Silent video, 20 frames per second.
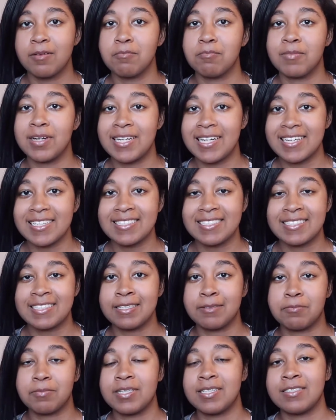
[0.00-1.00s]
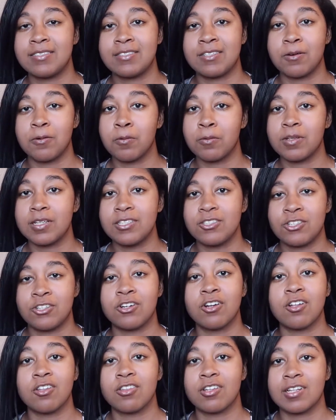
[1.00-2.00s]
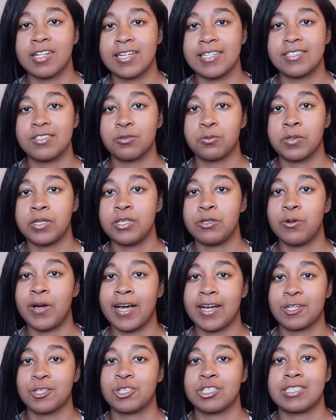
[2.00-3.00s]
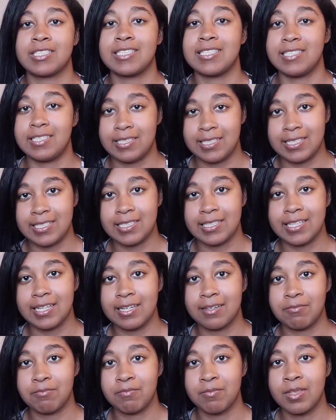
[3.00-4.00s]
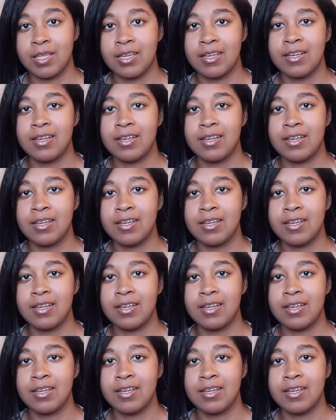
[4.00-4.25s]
My next tip is to only turn on the lights when you actually need them.